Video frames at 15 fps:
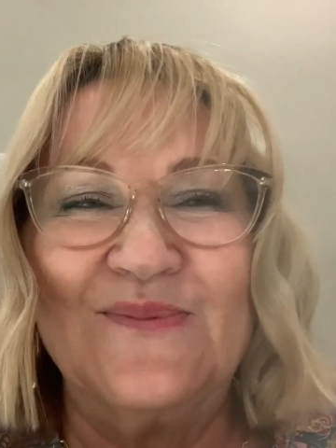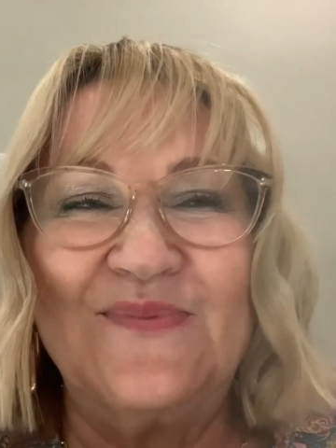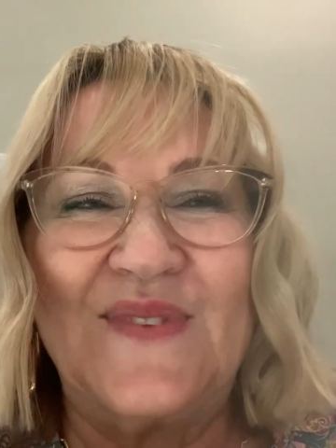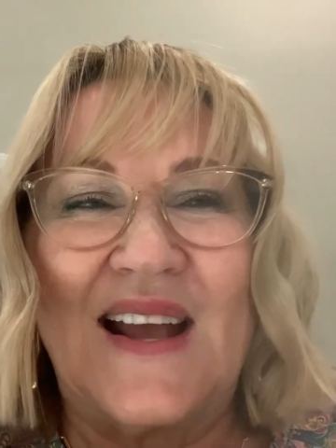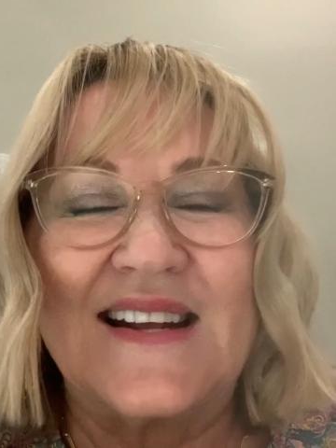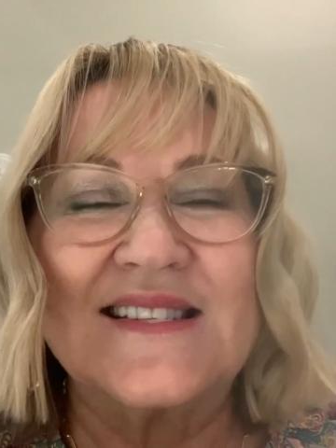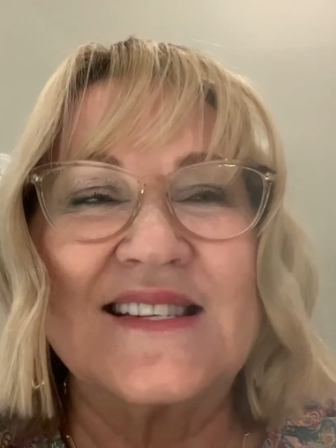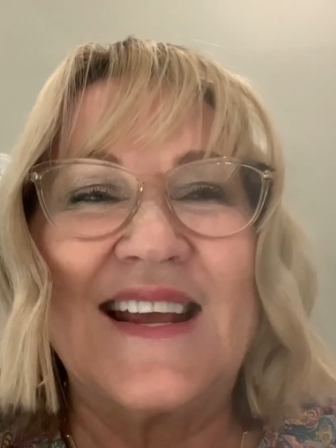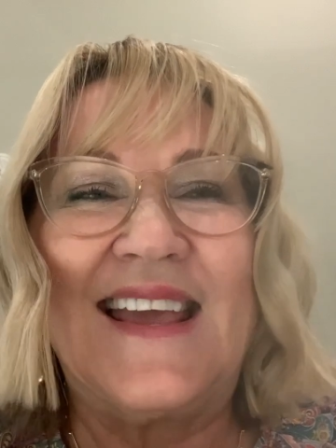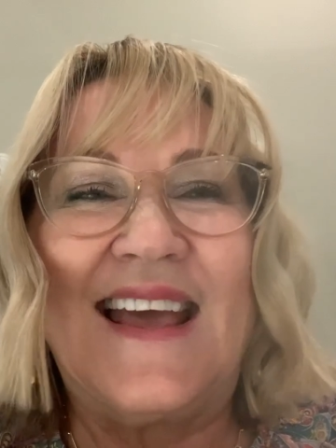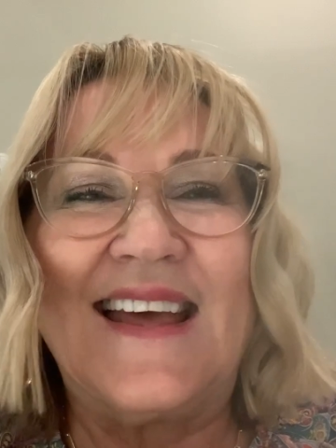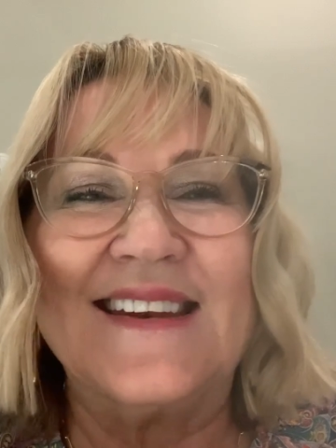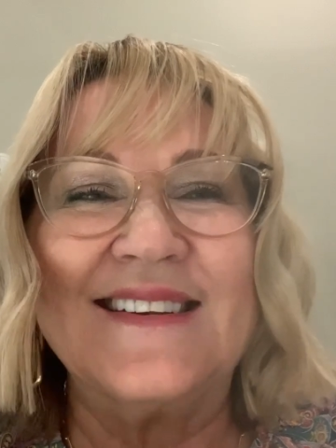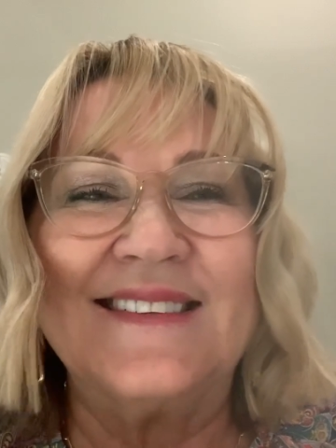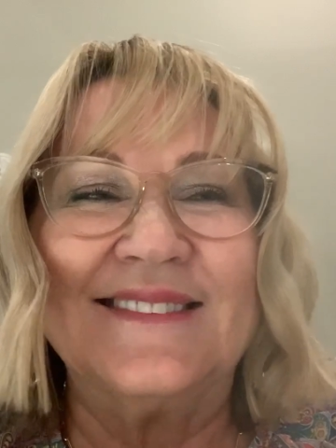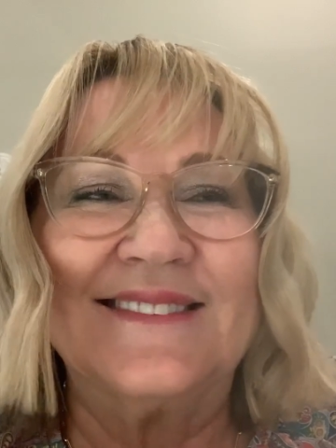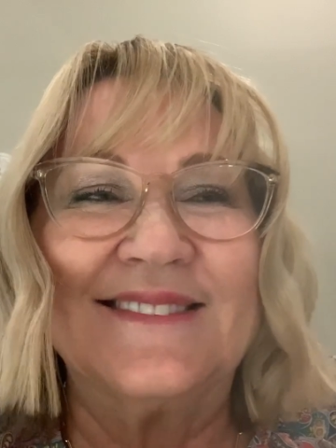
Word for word: Thanks again.